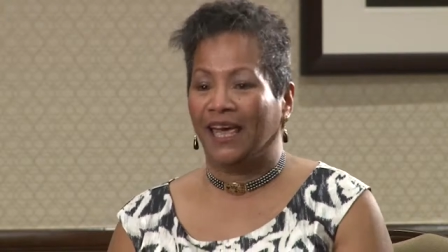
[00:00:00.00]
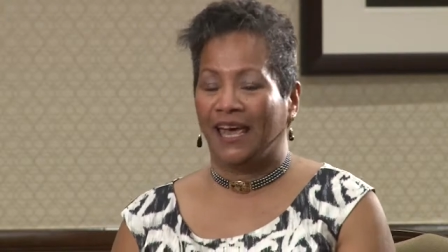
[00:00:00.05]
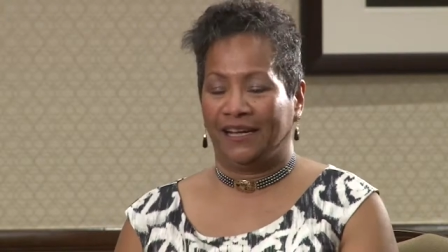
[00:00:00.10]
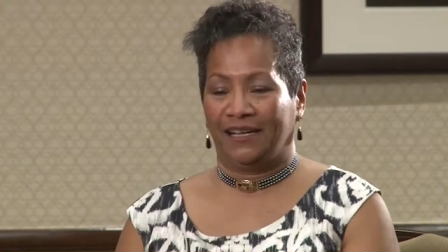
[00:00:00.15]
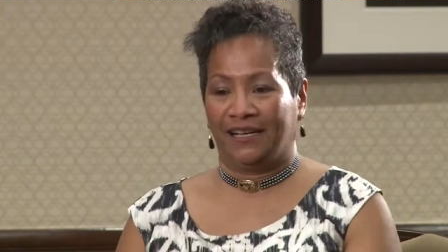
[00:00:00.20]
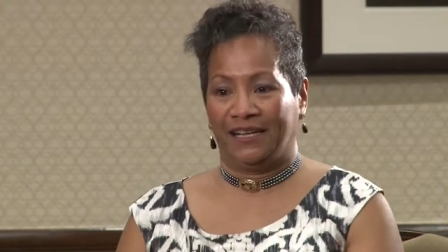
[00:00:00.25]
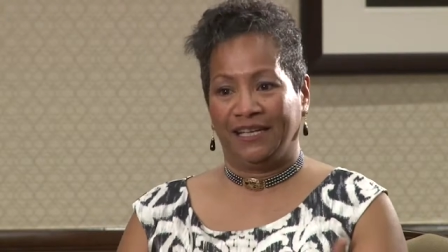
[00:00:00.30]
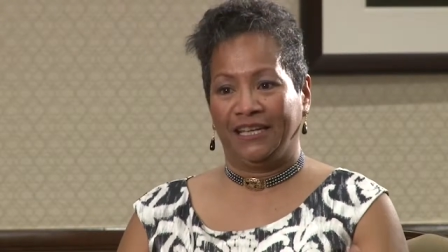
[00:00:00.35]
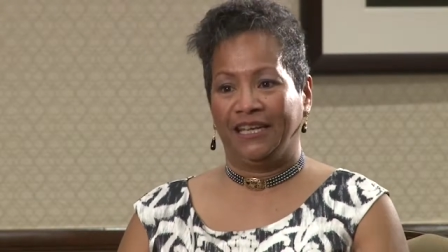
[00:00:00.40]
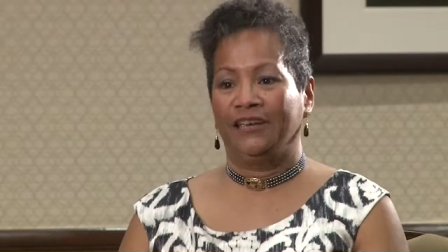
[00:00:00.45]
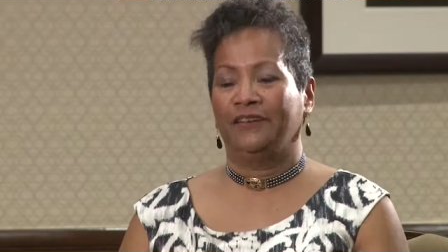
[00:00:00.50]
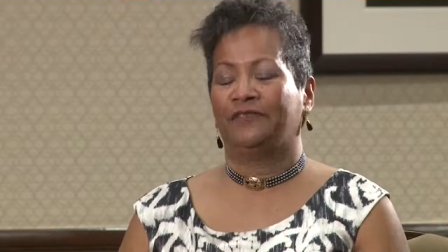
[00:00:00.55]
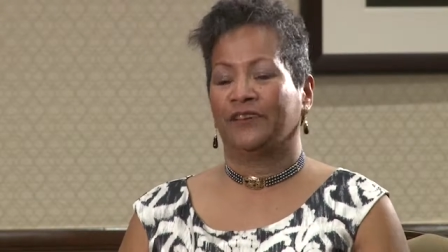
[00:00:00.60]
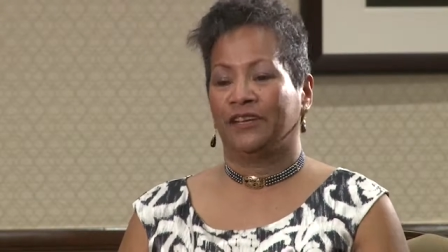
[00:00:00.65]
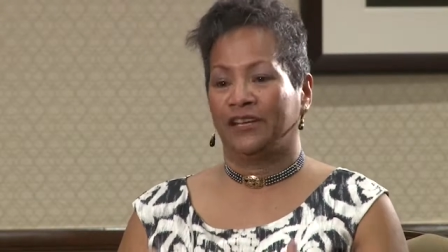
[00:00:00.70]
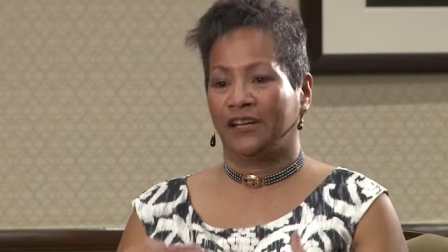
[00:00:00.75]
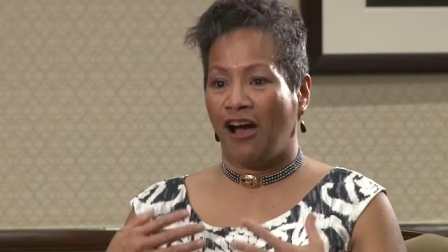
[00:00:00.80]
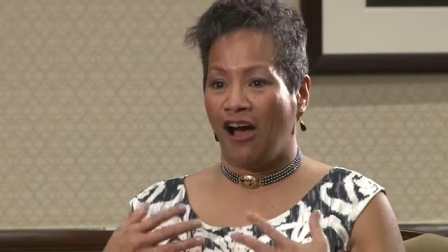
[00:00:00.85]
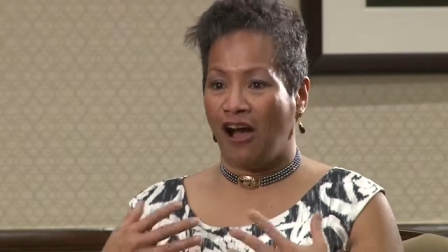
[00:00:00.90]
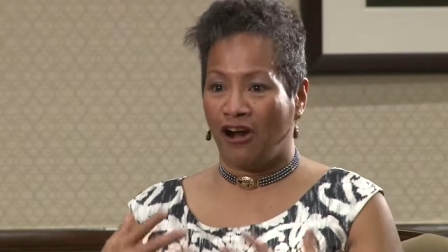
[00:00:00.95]
at an
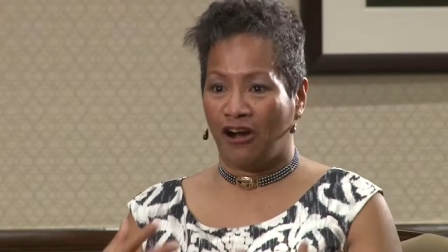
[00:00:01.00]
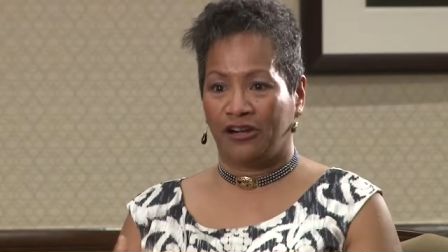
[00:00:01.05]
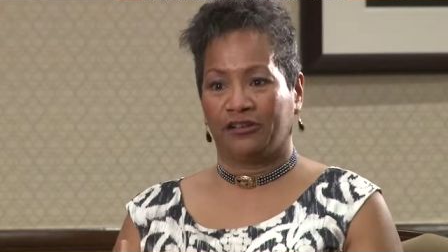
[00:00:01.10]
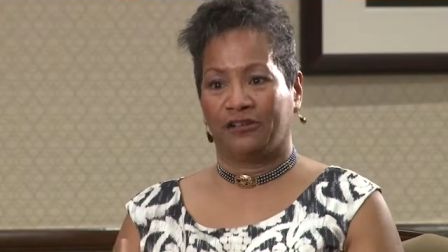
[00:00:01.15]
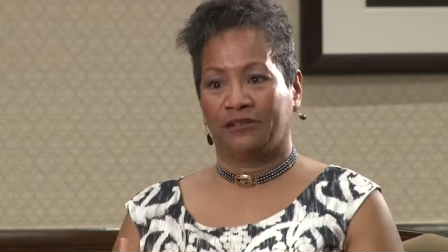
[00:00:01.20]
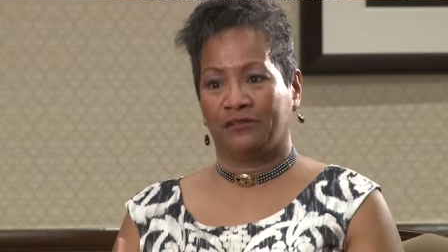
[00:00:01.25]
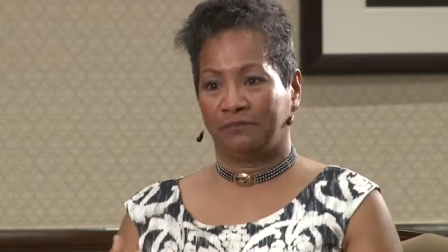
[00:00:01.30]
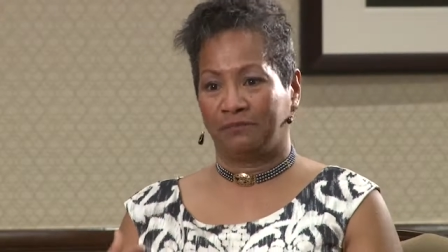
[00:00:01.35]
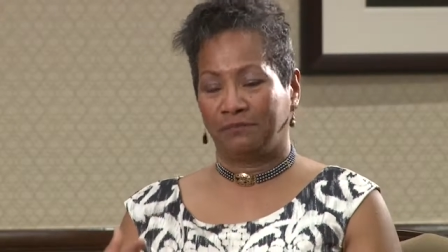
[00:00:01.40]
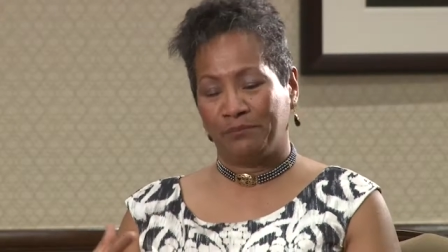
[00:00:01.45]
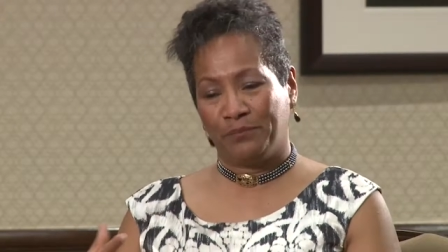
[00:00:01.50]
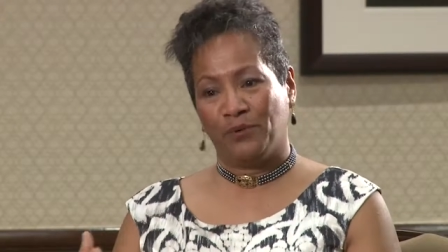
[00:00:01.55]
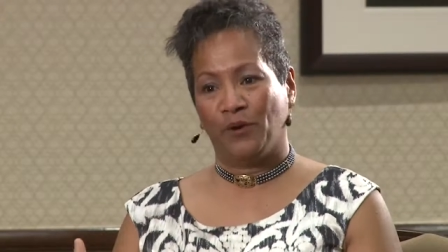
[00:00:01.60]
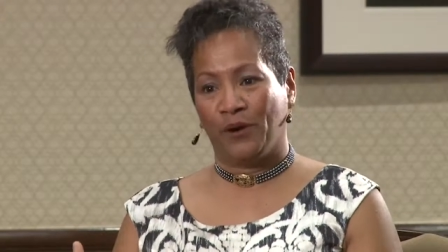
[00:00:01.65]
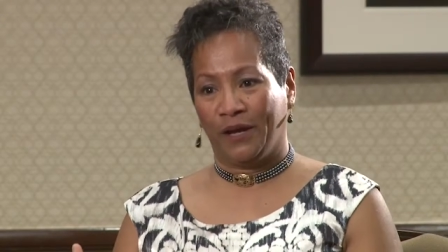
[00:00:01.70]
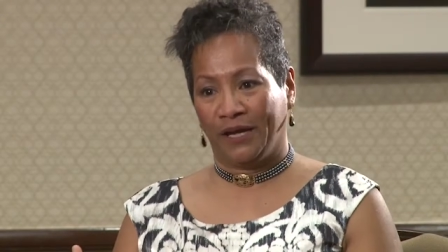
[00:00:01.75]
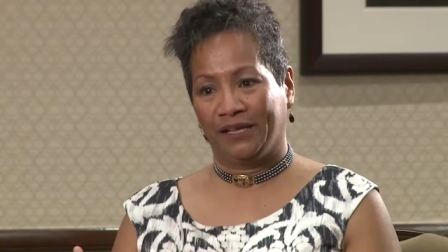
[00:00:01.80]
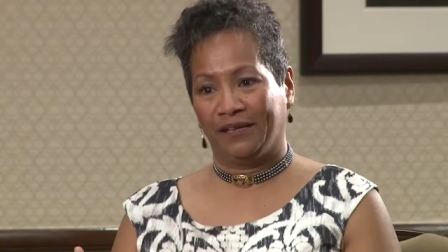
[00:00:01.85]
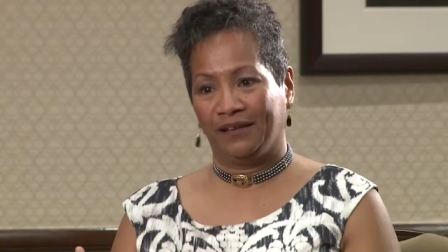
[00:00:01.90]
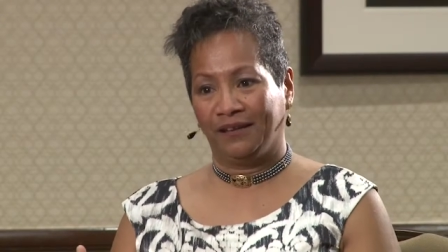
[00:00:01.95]
even harder
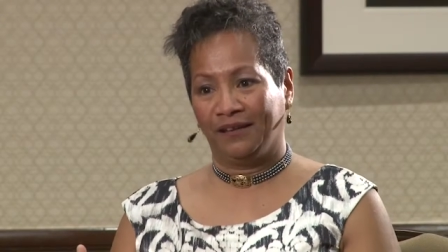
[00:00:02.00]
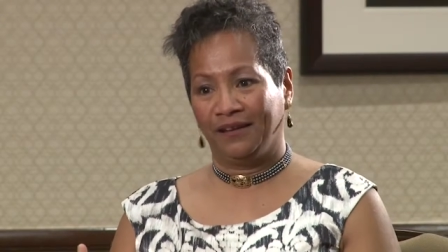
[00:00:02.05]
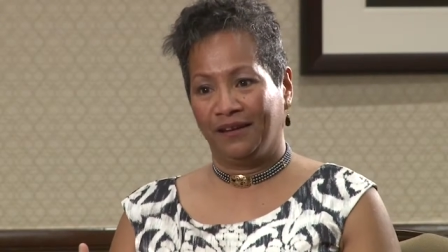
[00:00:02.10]
point.